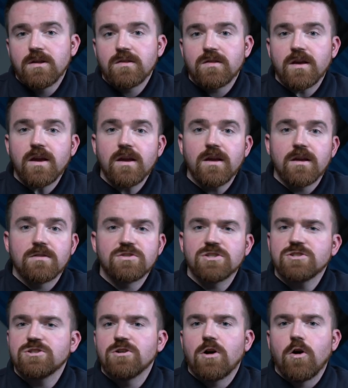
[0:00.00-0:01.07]
Say it's
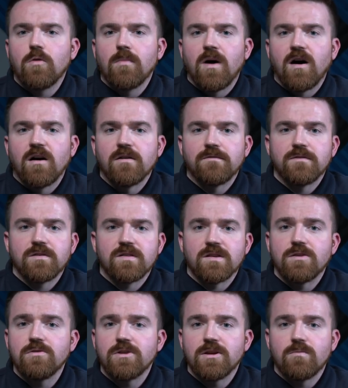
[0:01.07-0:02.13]
just your home office
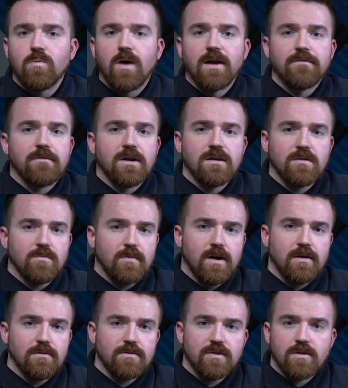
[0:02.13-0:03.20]
and you need Wi-Fi as
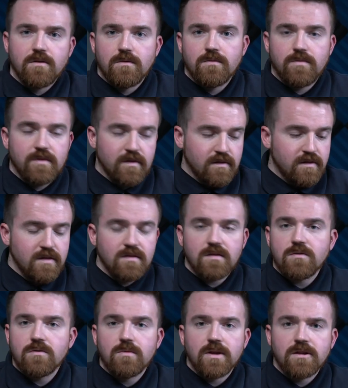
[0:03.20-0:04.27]
well, so the
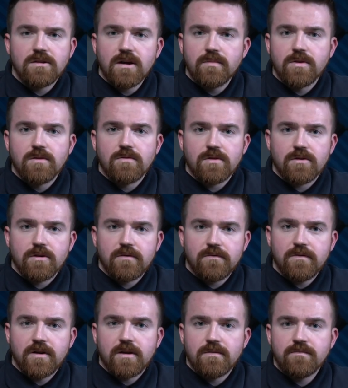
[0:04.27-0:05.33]
TZ280W is a good
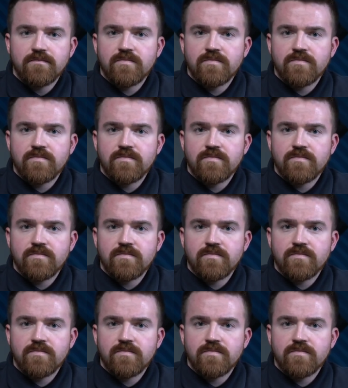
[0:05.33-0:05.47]
fit.